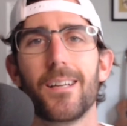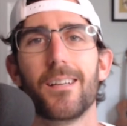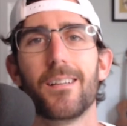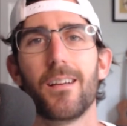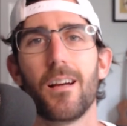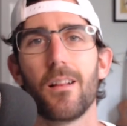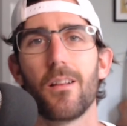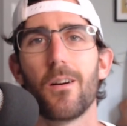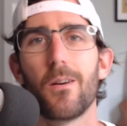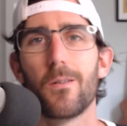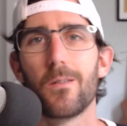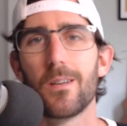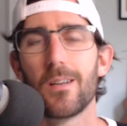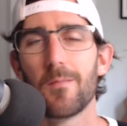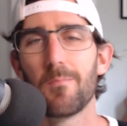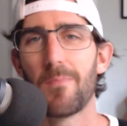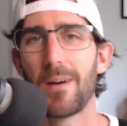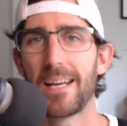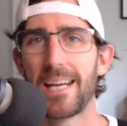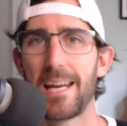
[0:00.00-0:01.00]
Hello,
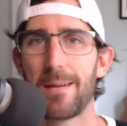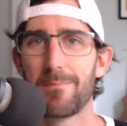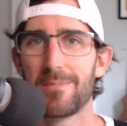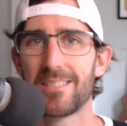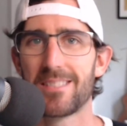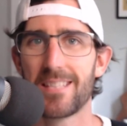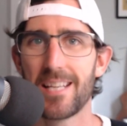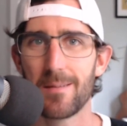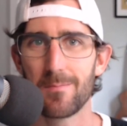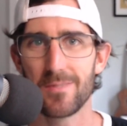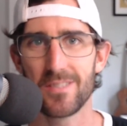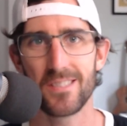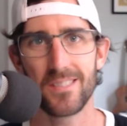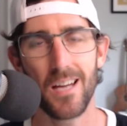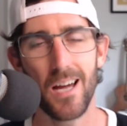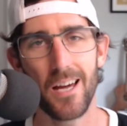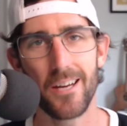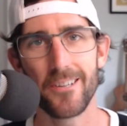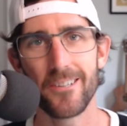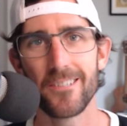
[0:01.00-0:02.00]
my name is Tim
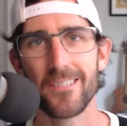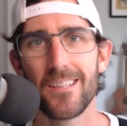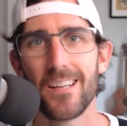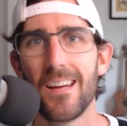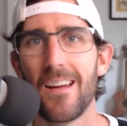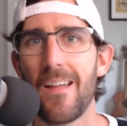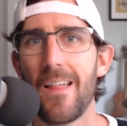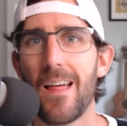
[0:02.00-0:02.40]
Stoddart.